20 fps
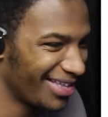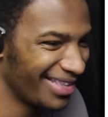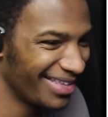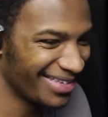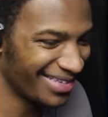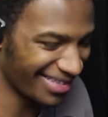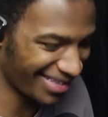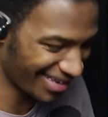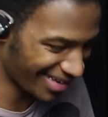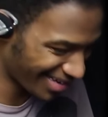Look at
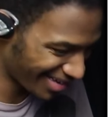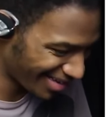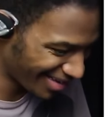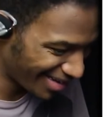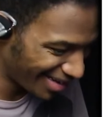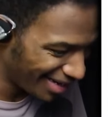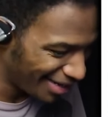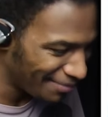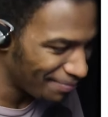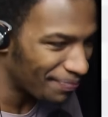this thing.
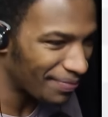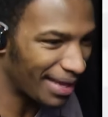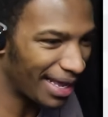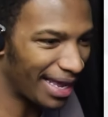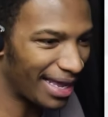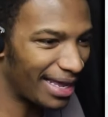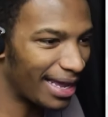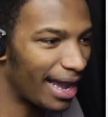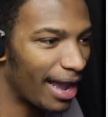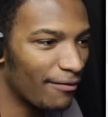
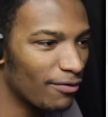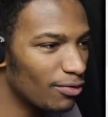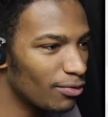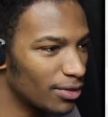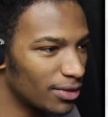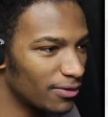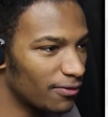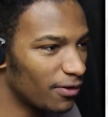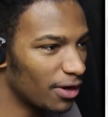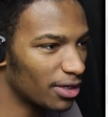And yeah,
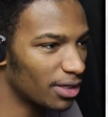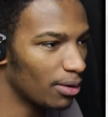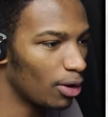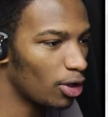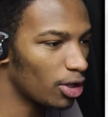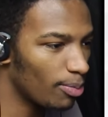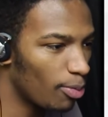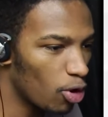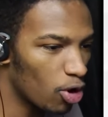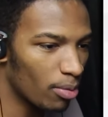everyone's fucked up.
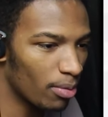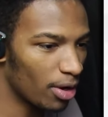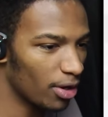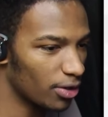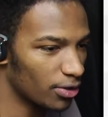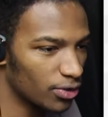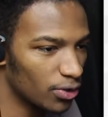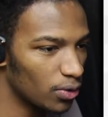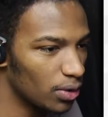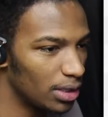All the
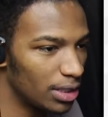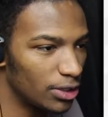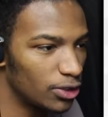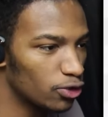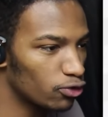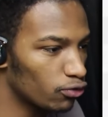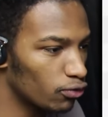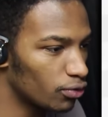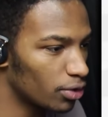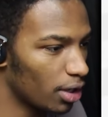Pokemon are totally
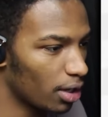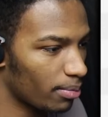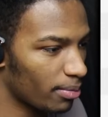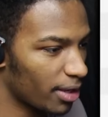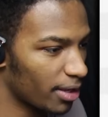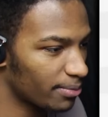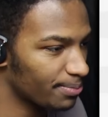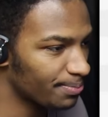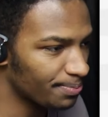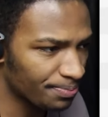screwed up,
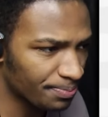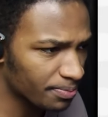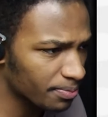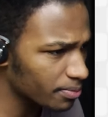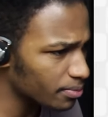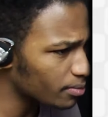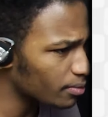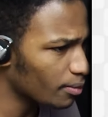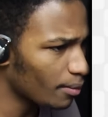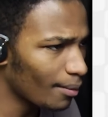man.
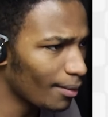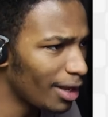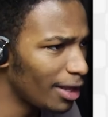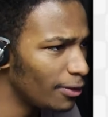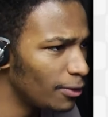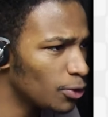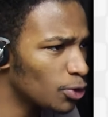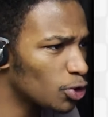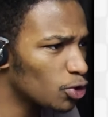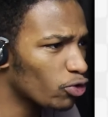
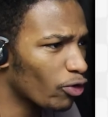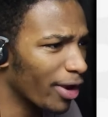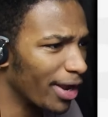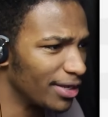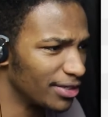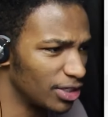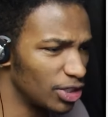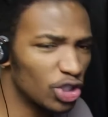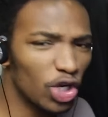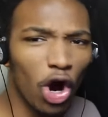This is
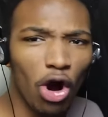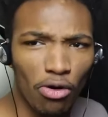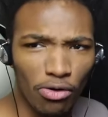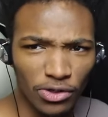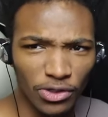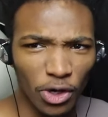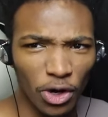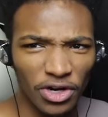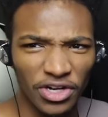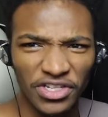crazy.
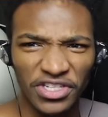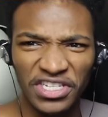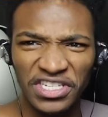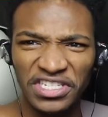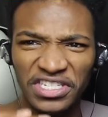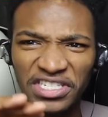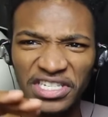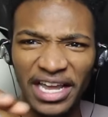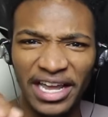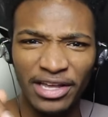Charizard is
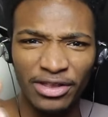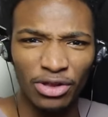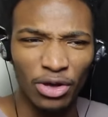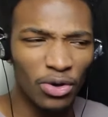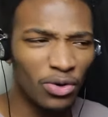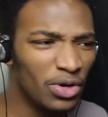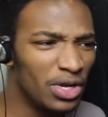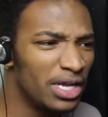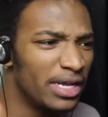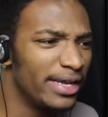insane,
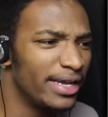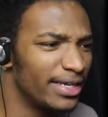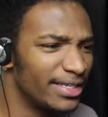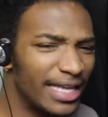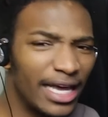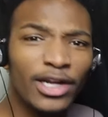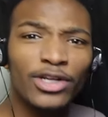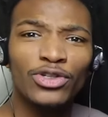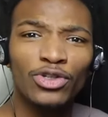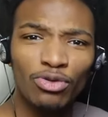though. Is
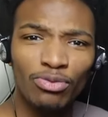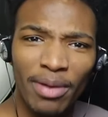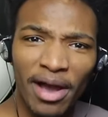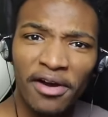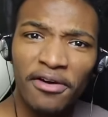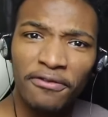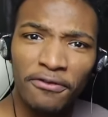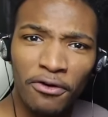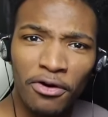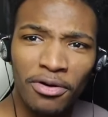that his new
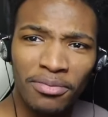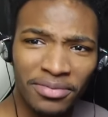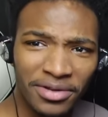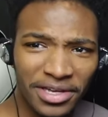mega form?